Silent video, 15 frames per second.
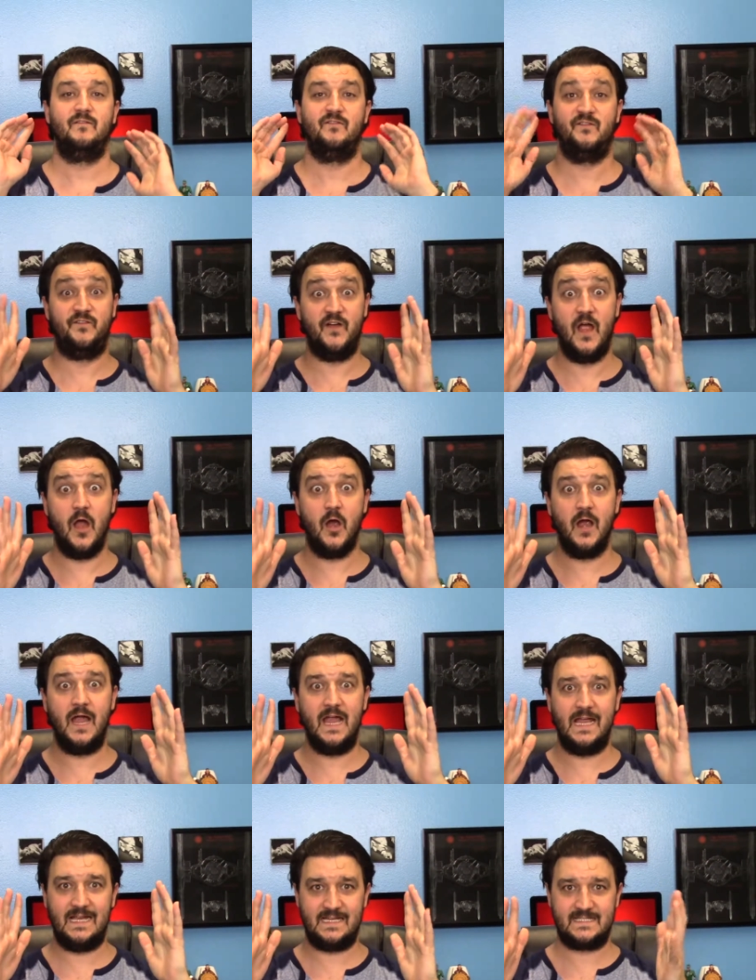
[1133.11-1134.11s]

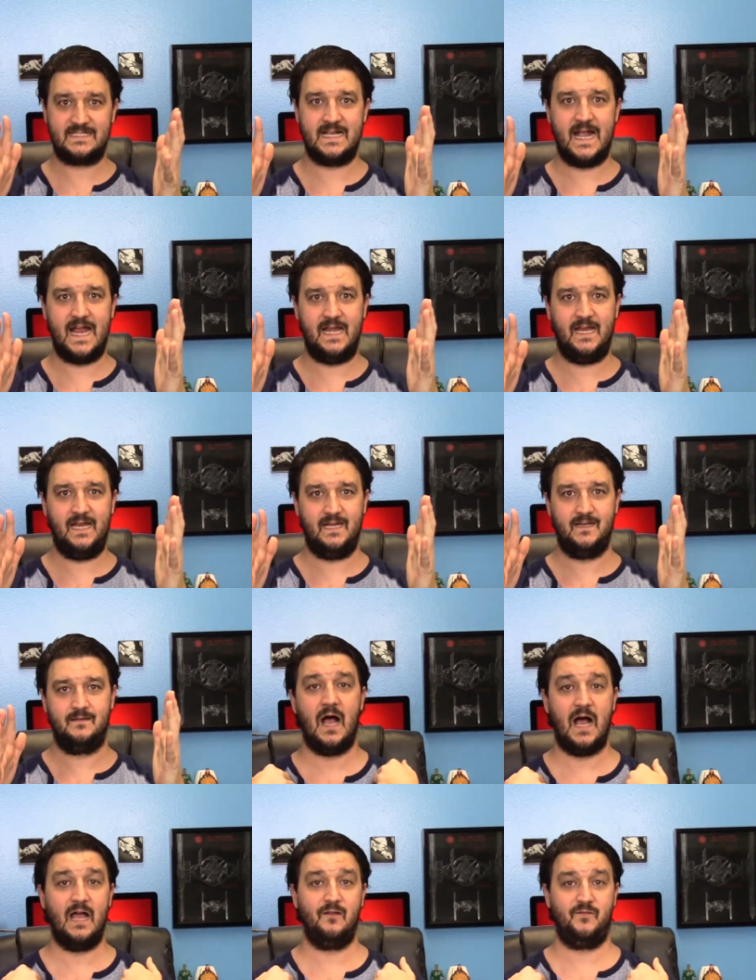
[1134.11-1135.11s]
Very exciting.
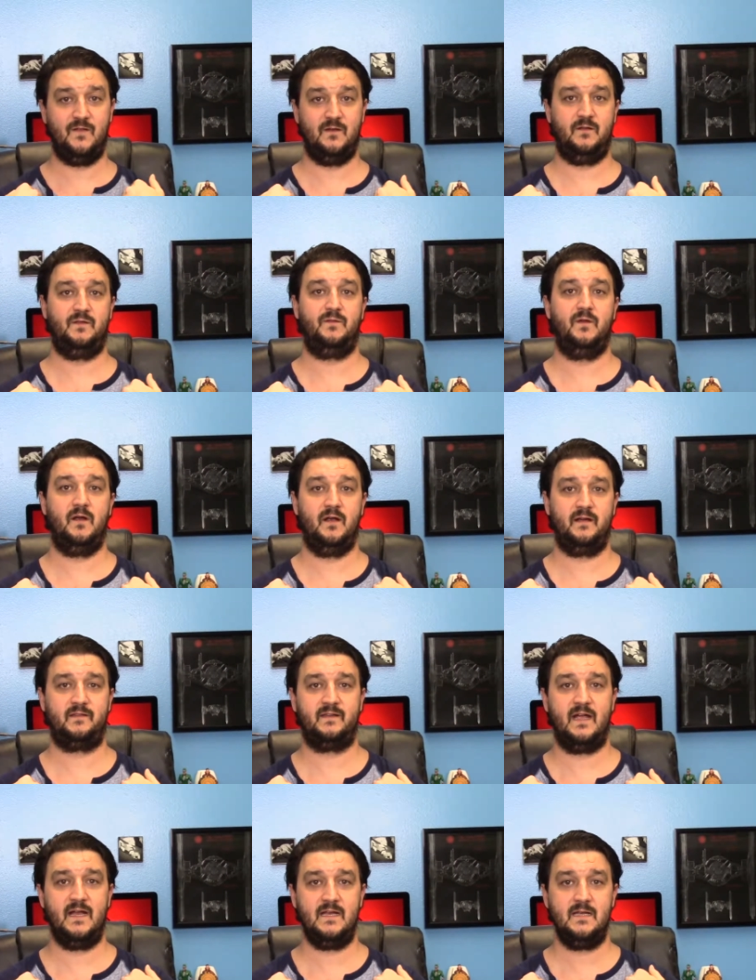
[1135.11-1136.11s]
I feel it's very
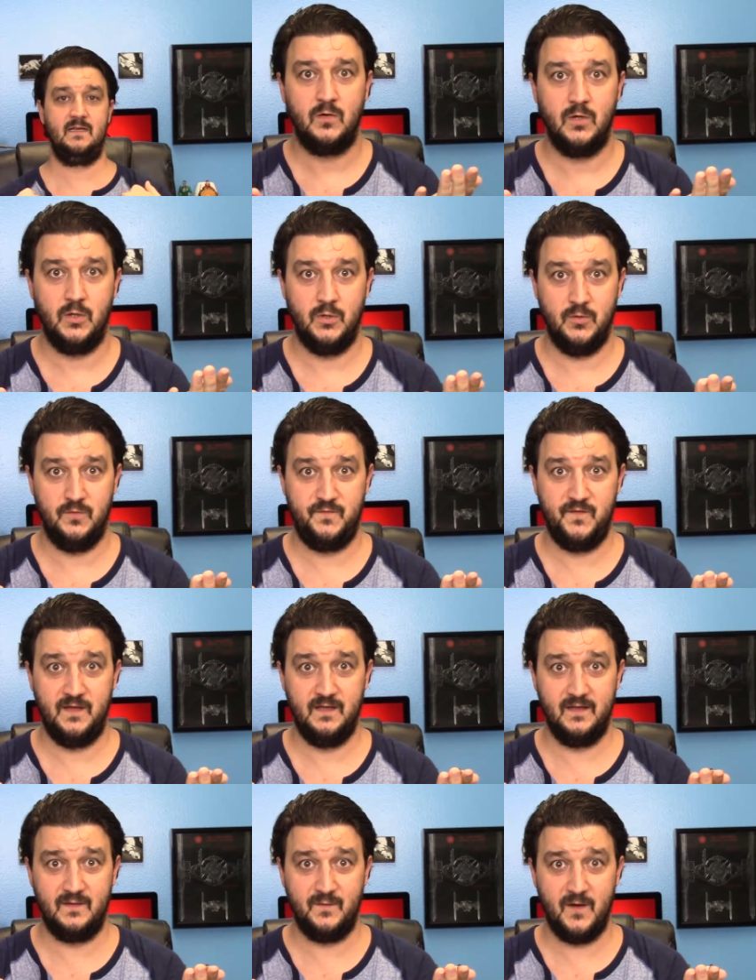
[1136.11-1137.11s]
exciting. Do you
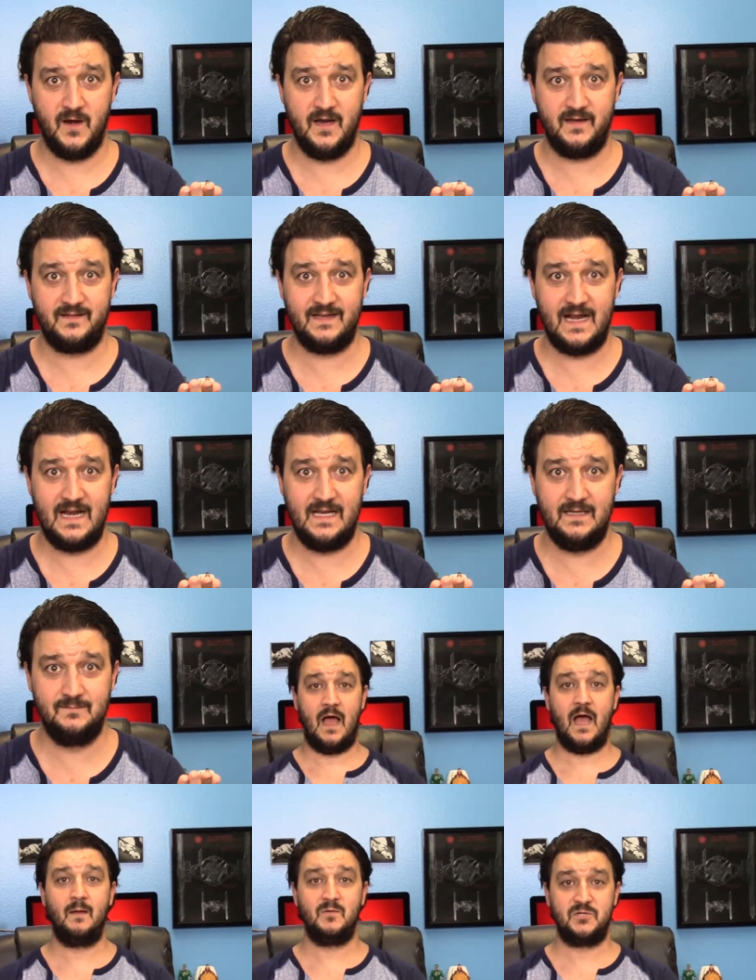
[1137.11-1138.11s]
feel it's very
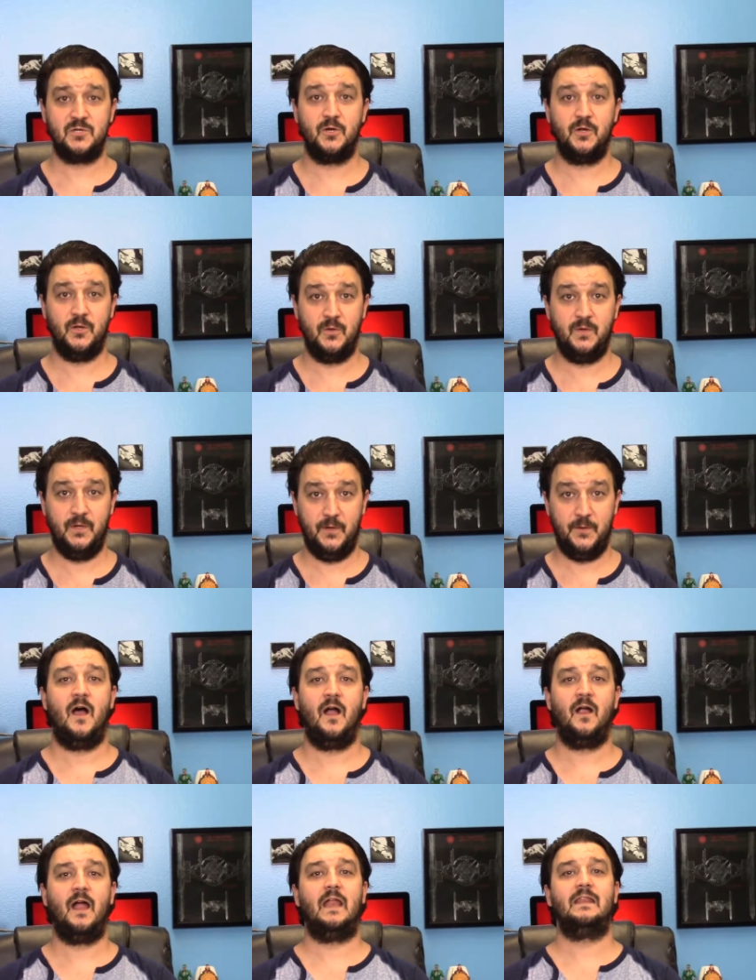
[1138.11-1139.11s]
exciting? I'm sure you do.
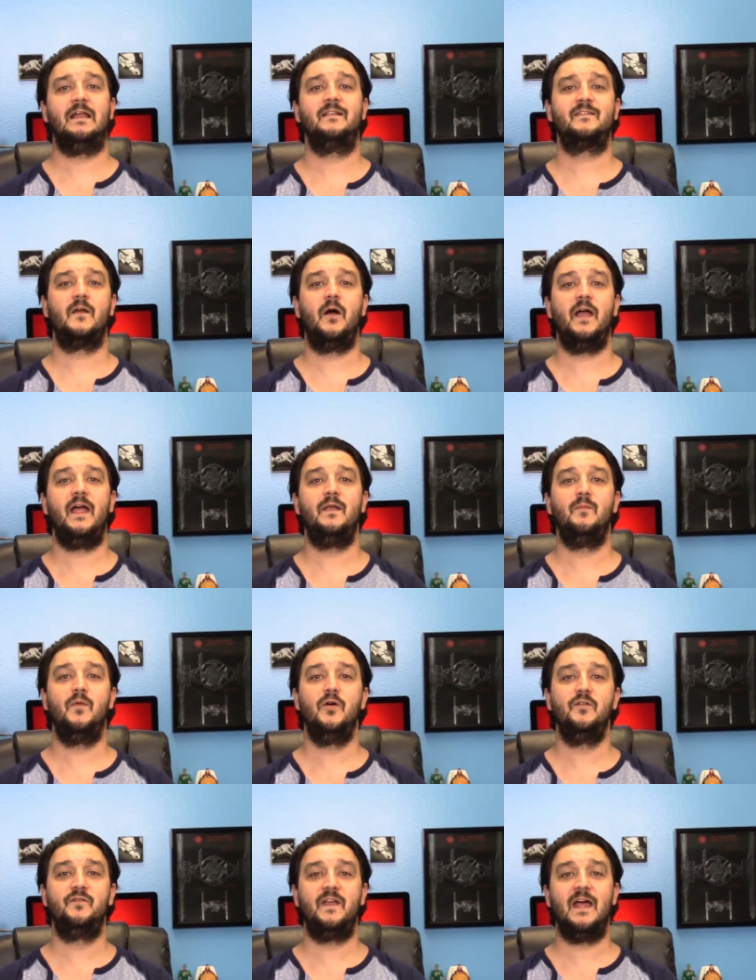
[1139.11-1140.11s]
All right, let's go ahead and
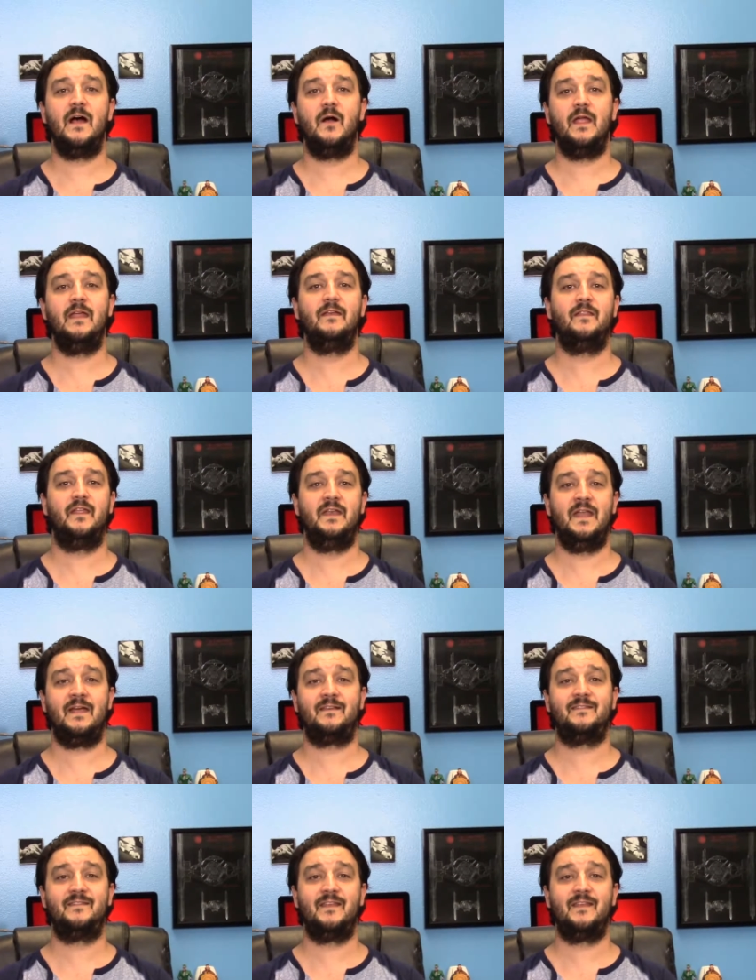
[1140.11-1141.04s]
move now into the next